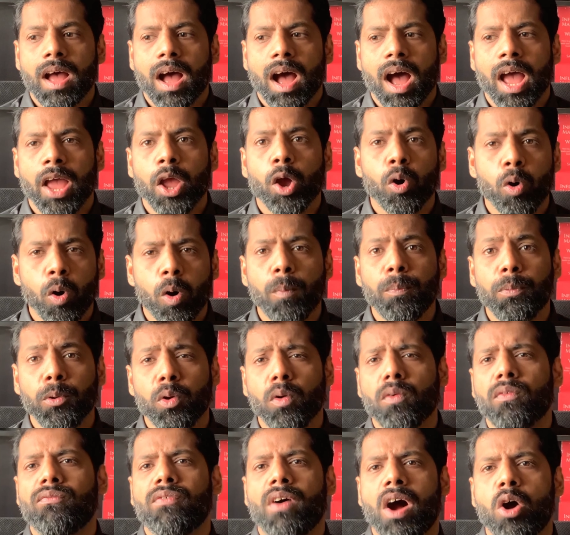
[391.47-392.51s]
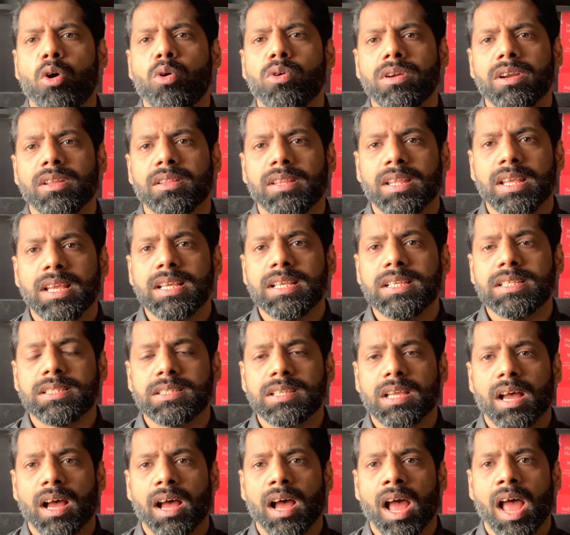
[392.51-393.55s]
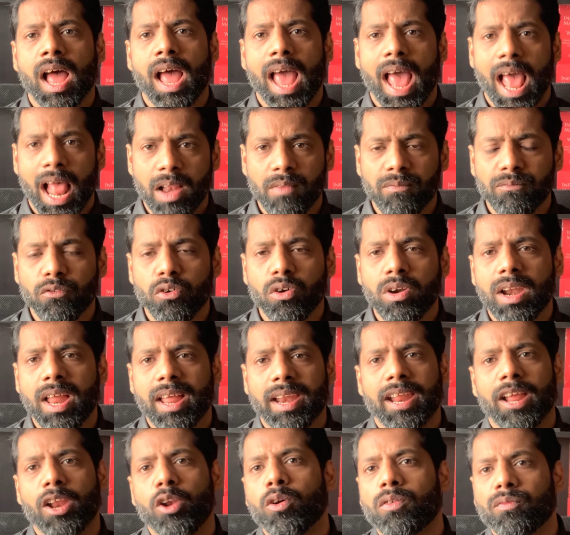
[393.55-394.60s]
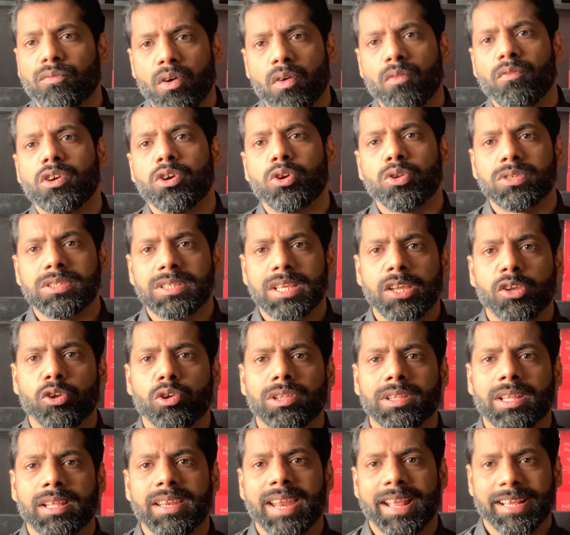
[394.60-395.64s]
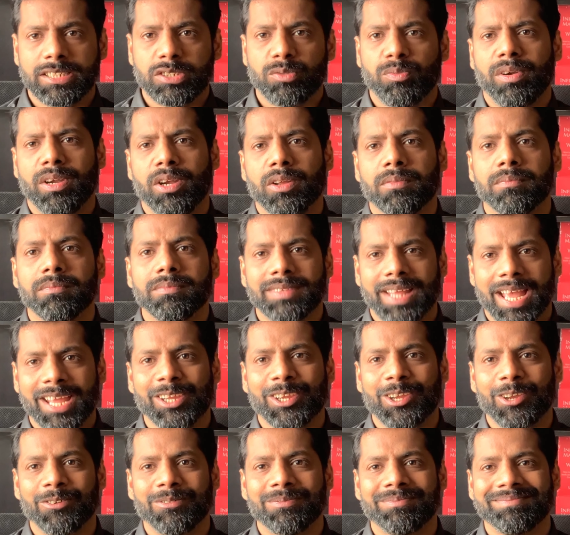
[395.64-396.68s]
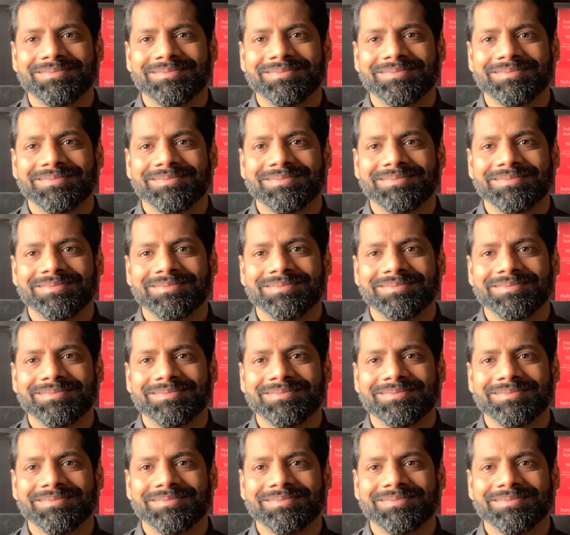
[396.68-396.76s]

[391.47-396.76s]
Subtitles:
I hope you found these helpful, and I look forward to seeing you in the next video. Thank you.